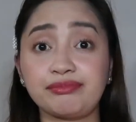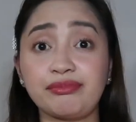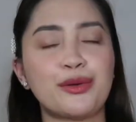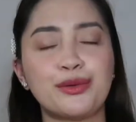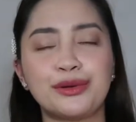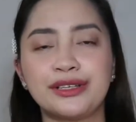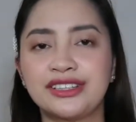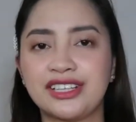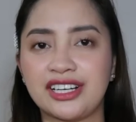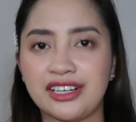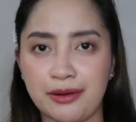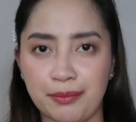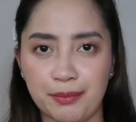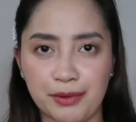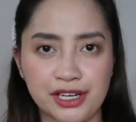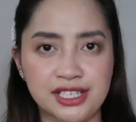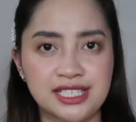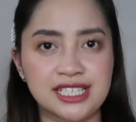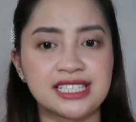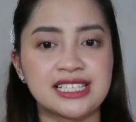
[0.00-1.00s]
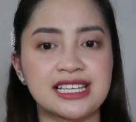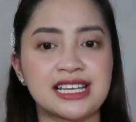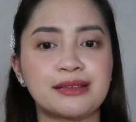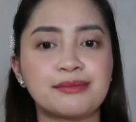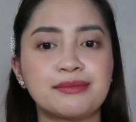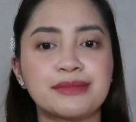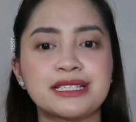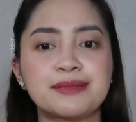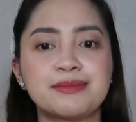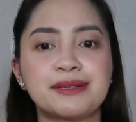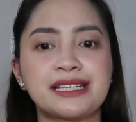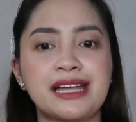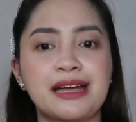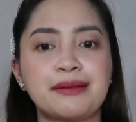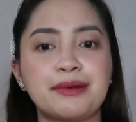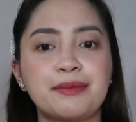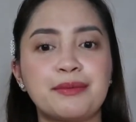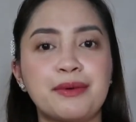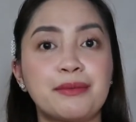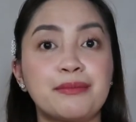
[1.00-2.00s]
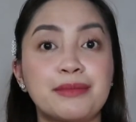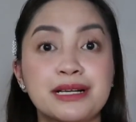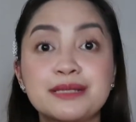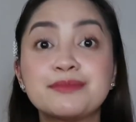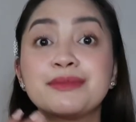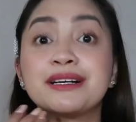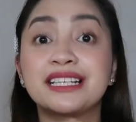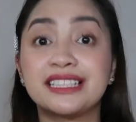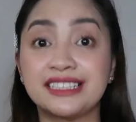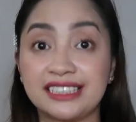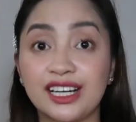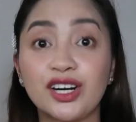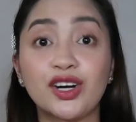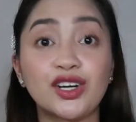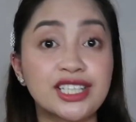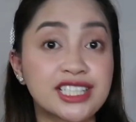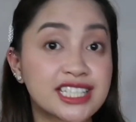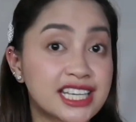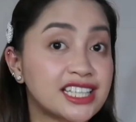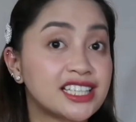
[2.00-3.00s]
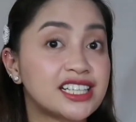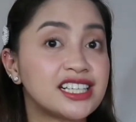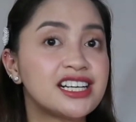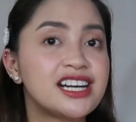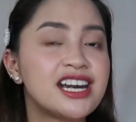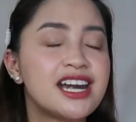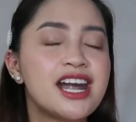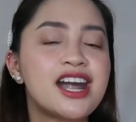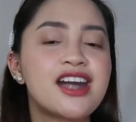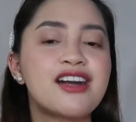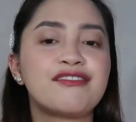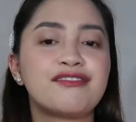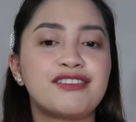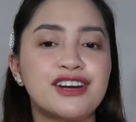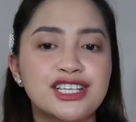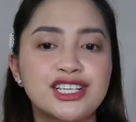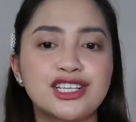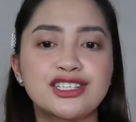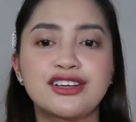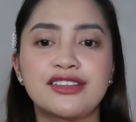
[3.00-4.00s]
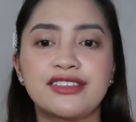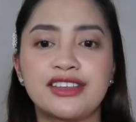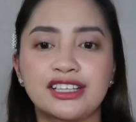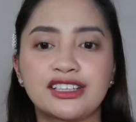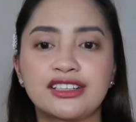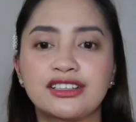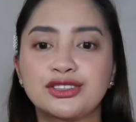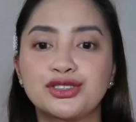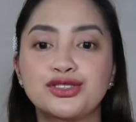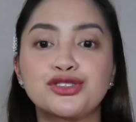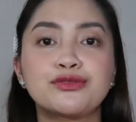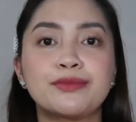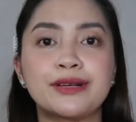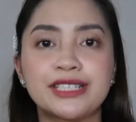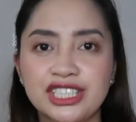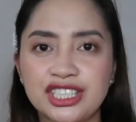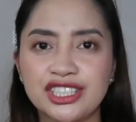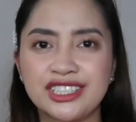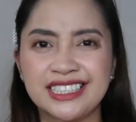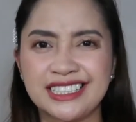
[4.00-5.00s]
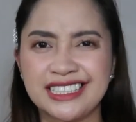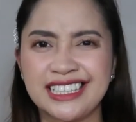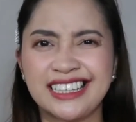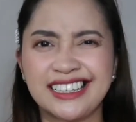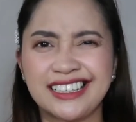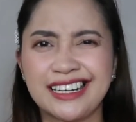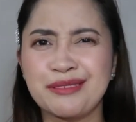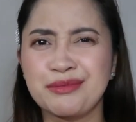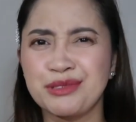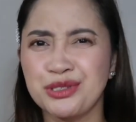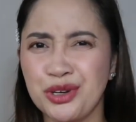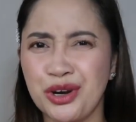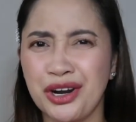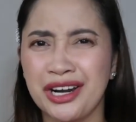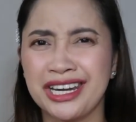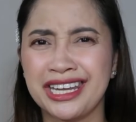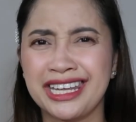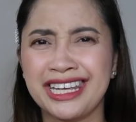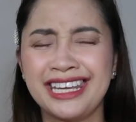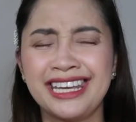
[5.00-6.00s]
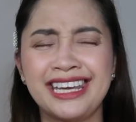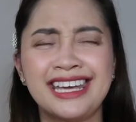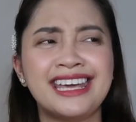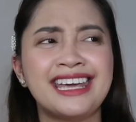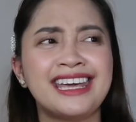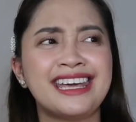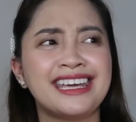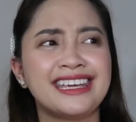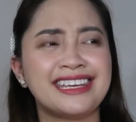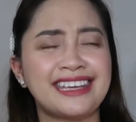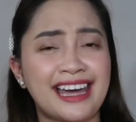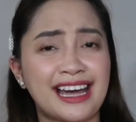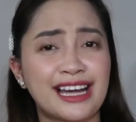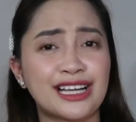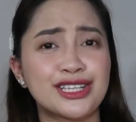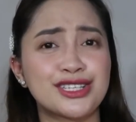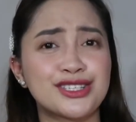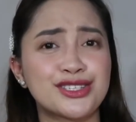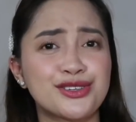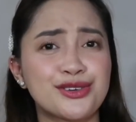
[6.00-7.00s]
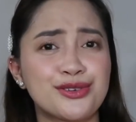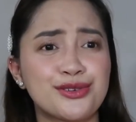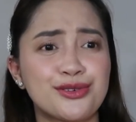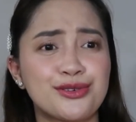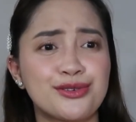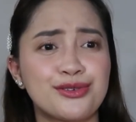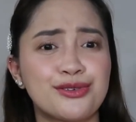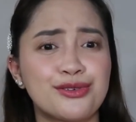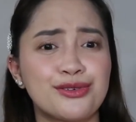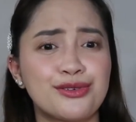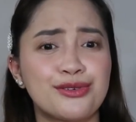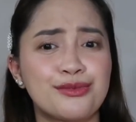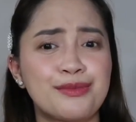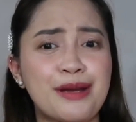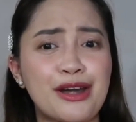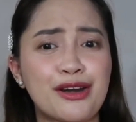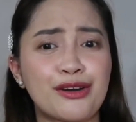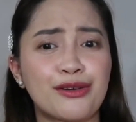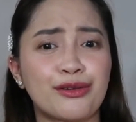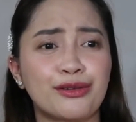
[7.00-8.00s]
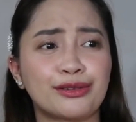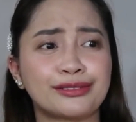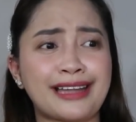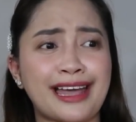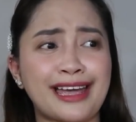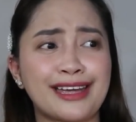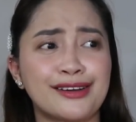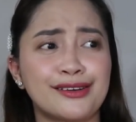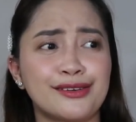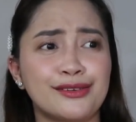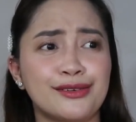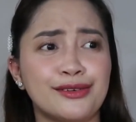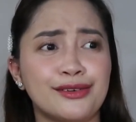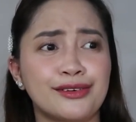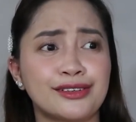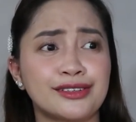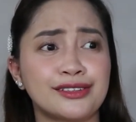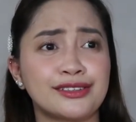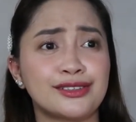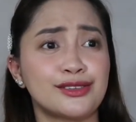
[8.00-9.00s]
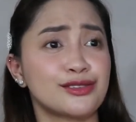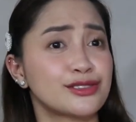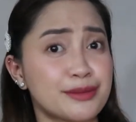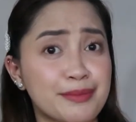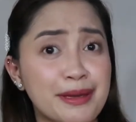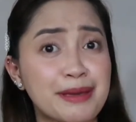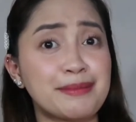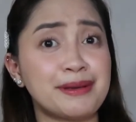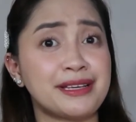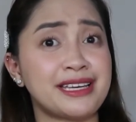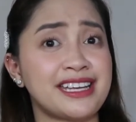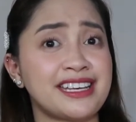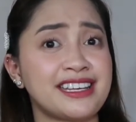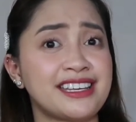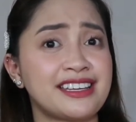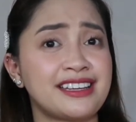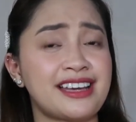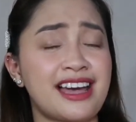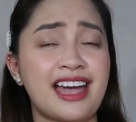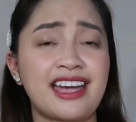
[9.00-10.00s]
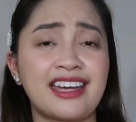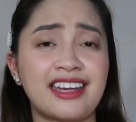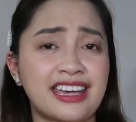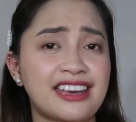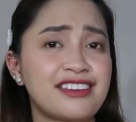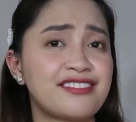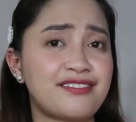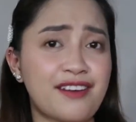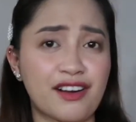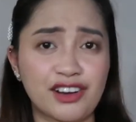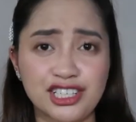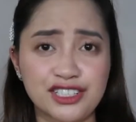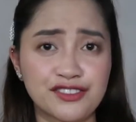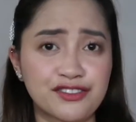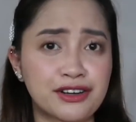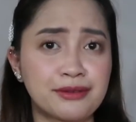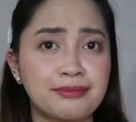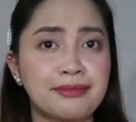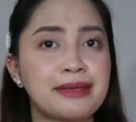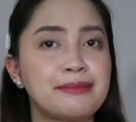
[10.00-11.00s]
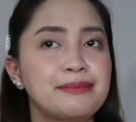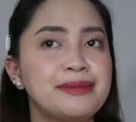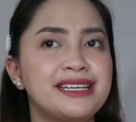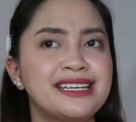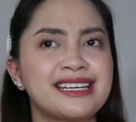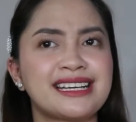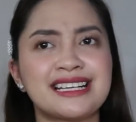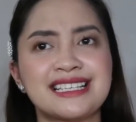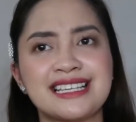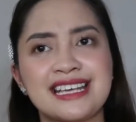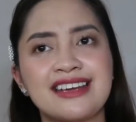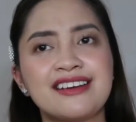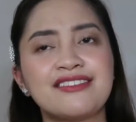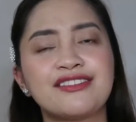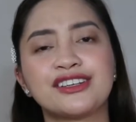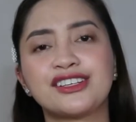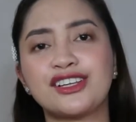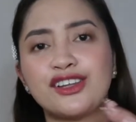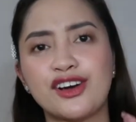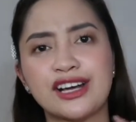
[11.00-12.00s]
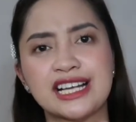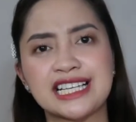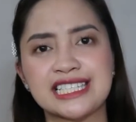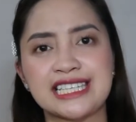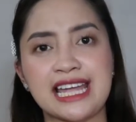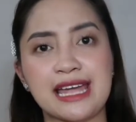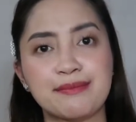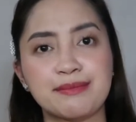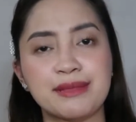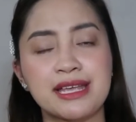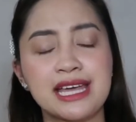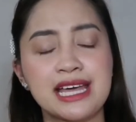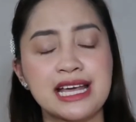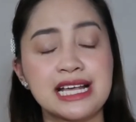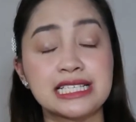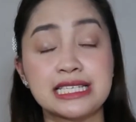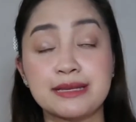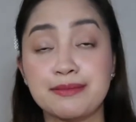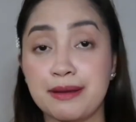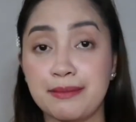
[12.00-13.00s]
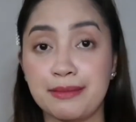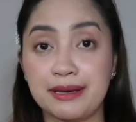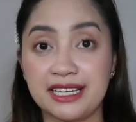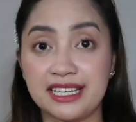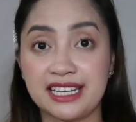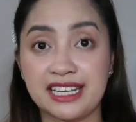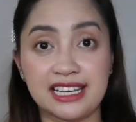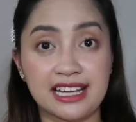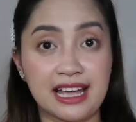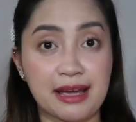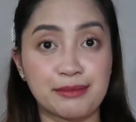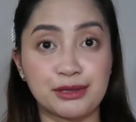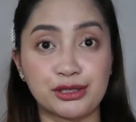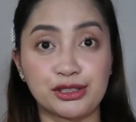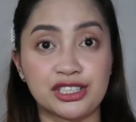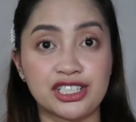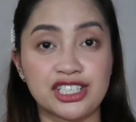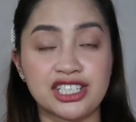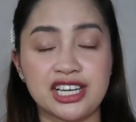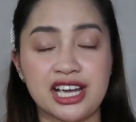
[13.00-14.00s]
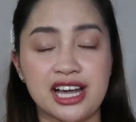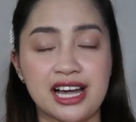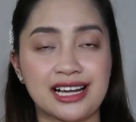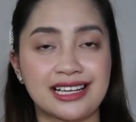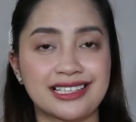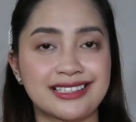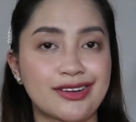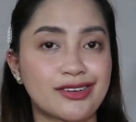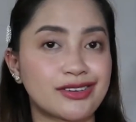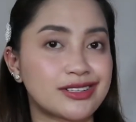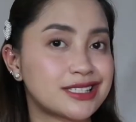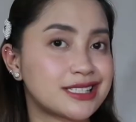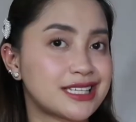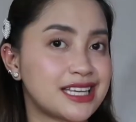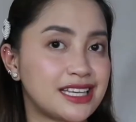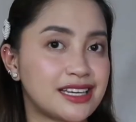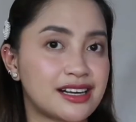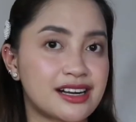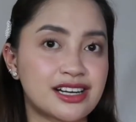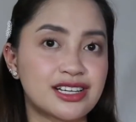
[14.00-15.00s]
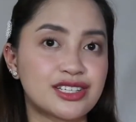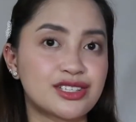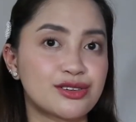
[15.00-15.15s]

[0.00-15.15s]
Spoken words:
I will not repurchase it. Mas madami pang mas magandang concealer versus on the True Match concealer. I'm sorry. Yan. So, merong tayong yung sa Maybelline. I can vouch for Maybelline kasi for the longest time, si Maybelline ginagamit ko na siya as a concealer.